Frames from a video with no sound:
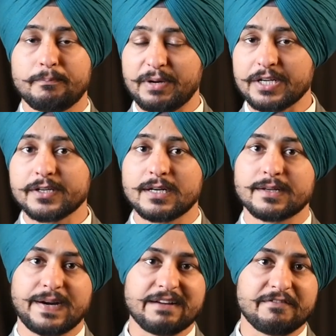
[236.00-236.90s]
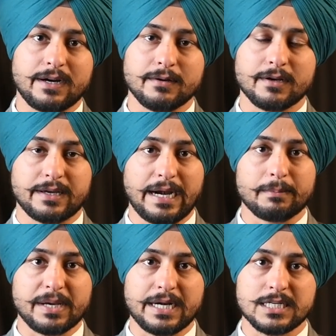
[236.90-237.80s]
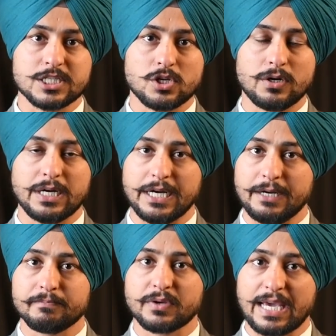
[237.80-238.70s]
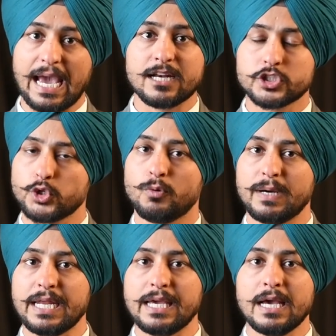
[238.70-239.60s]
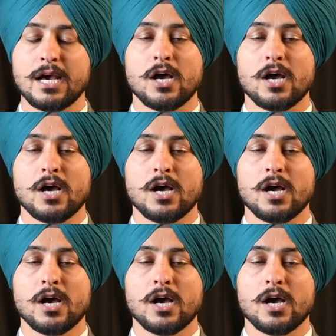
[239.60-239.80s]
paternal grandparents can show money